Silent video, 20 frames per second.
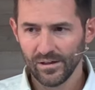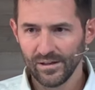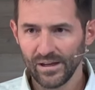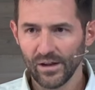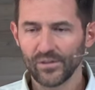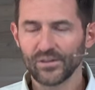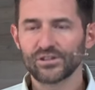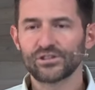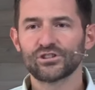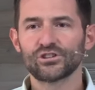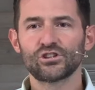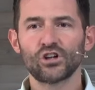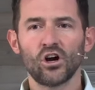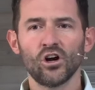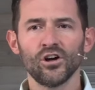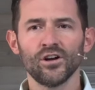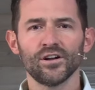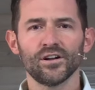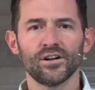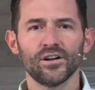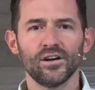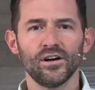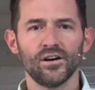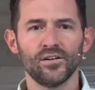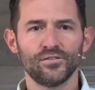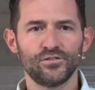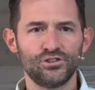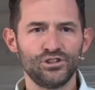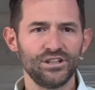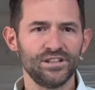Now, the start
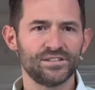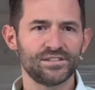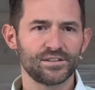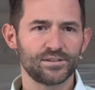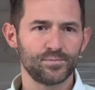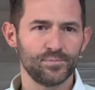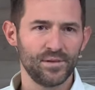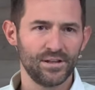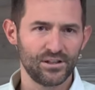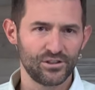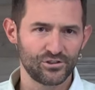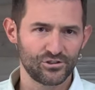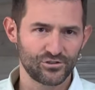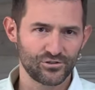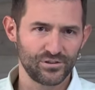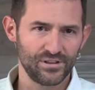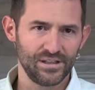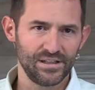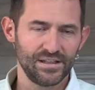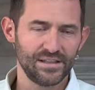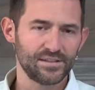of Jesus' ministry